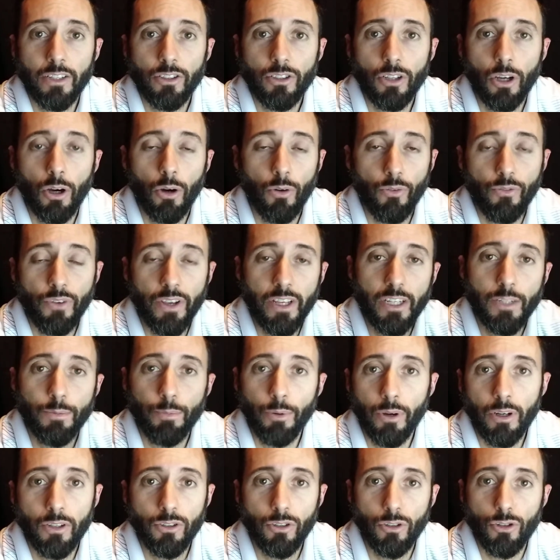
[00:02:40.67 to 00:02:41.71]
So
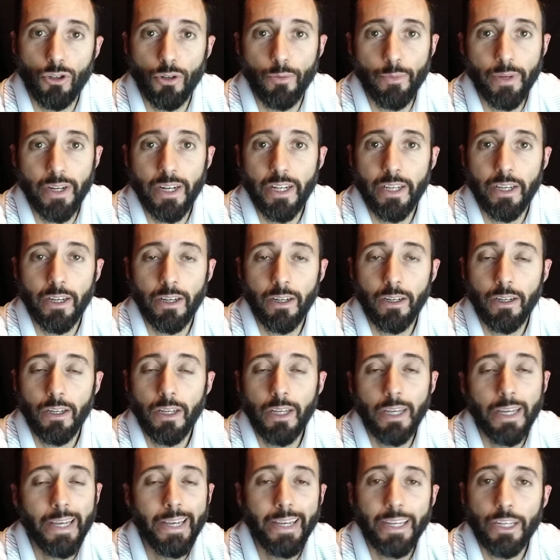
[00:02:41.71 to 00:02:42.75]
Facebook, social media,
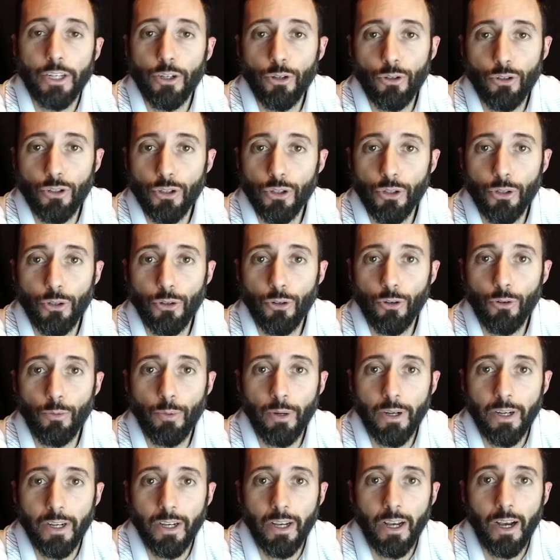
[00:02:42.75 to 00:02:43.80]
YouTube,
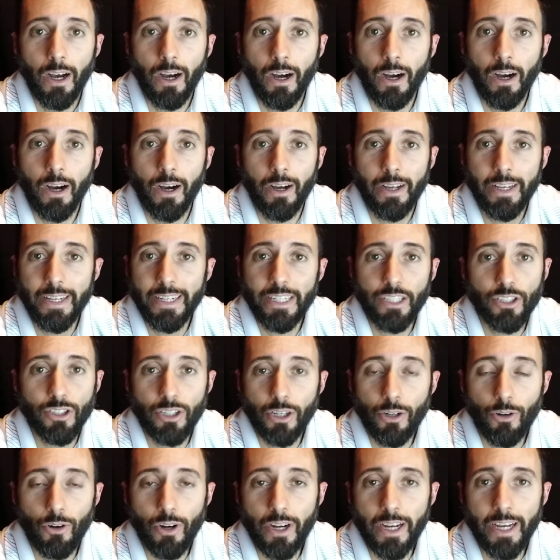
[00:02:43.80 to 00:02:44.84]

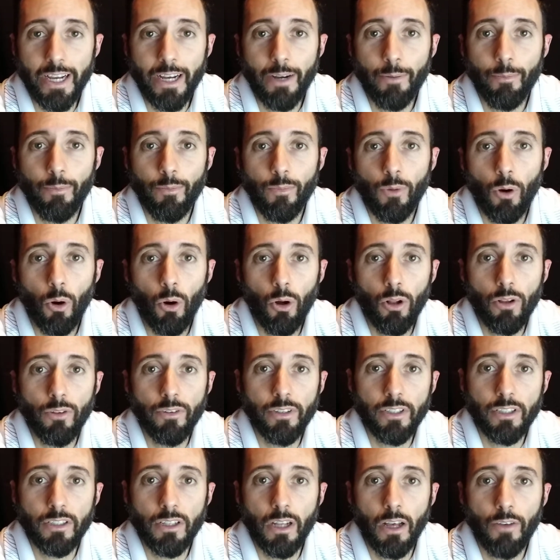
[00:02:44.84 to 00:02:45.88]
Instagram, all of
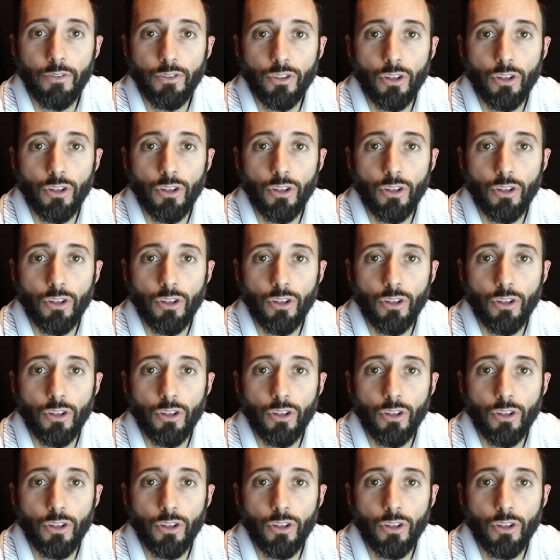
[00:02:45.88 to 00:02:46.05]
this stuff.